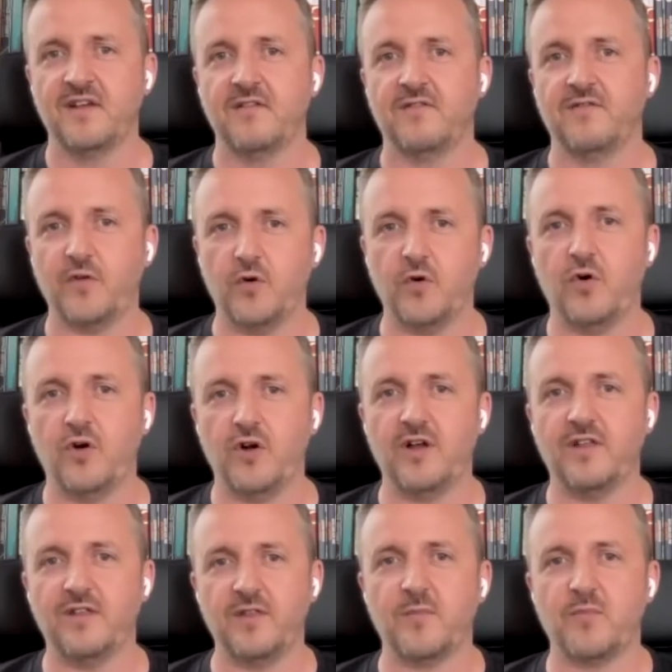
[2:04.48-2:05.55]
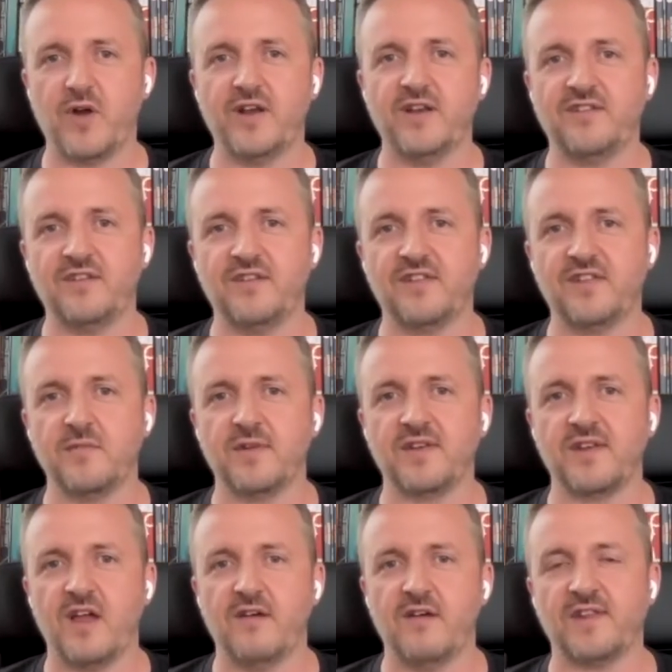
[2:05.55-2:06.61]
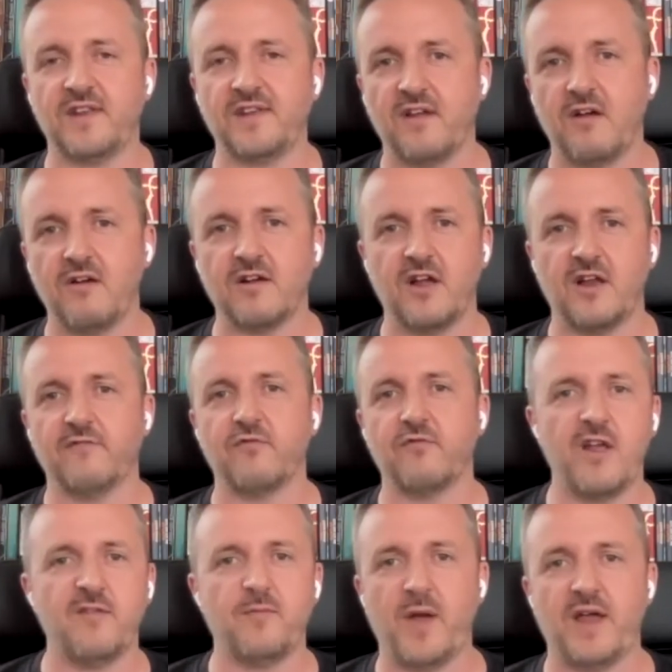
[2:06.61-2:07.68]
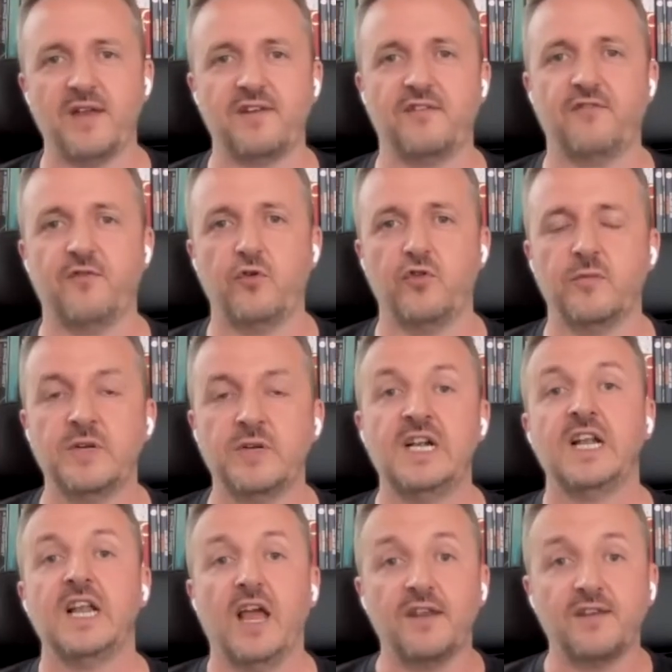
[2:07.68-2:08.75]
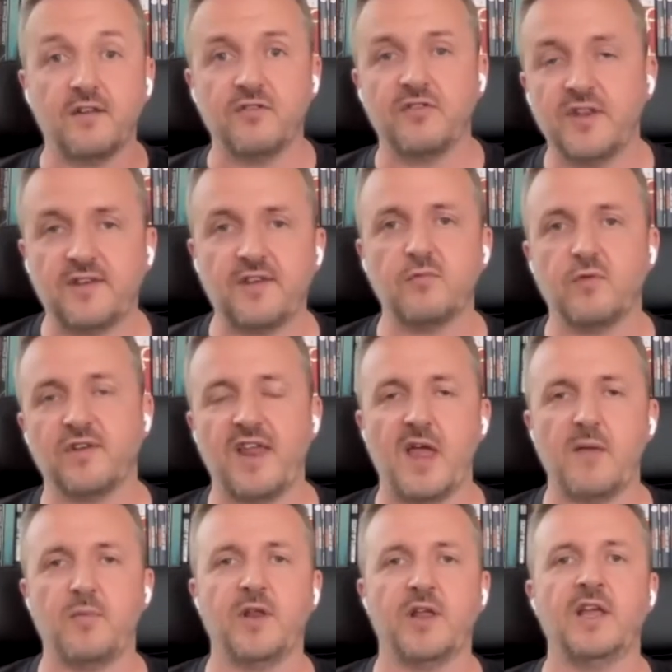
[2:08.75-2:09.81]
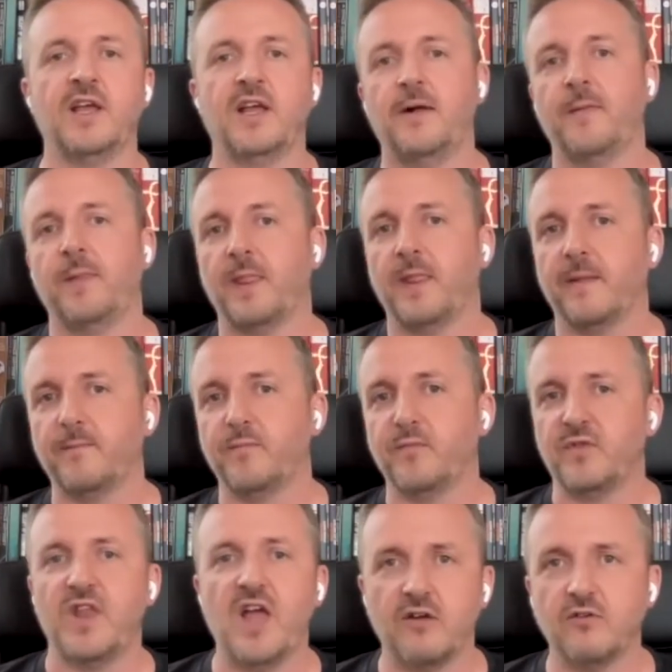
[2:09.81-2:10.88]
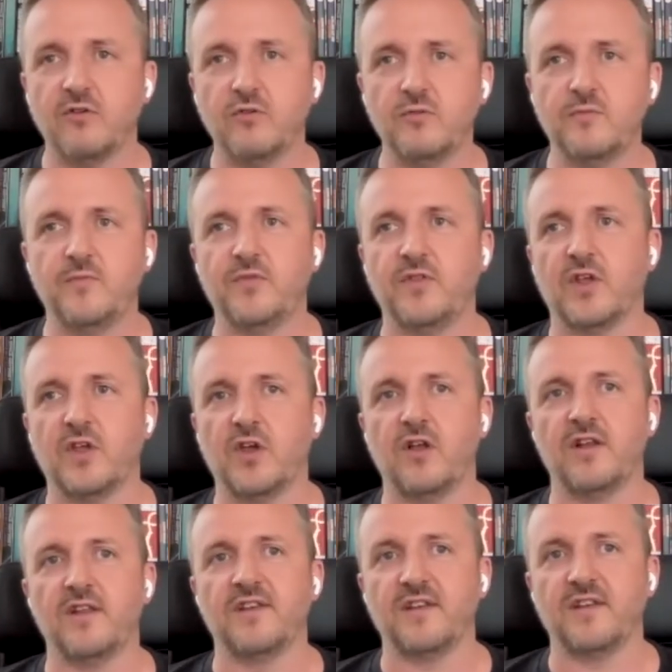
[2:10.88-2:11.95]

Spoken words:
for the Predators themselves. These are a kind of rite of passage for them. And so this is what's happening. Naru, the girl, is